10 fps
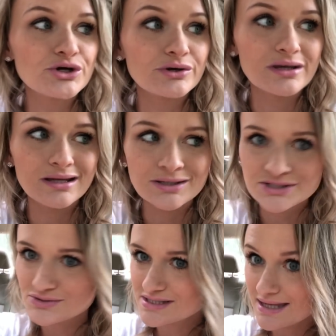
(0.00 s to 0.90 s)
your girl can get
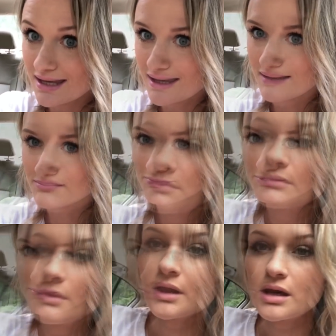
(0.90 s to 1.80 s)
into today.
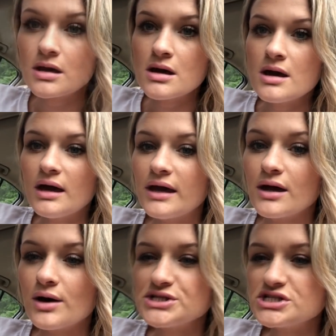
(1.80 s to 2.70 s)
Hey,
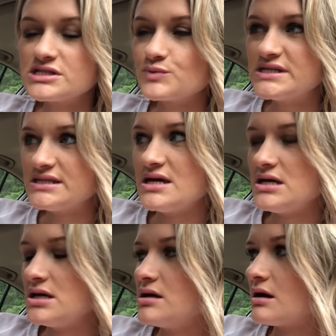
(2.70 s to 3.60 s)
y'all. I just was
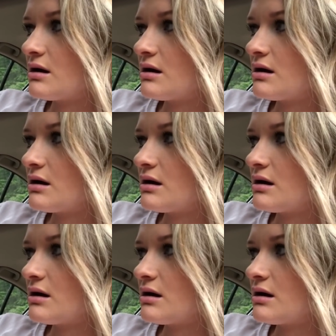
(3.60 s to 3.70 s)
thinking,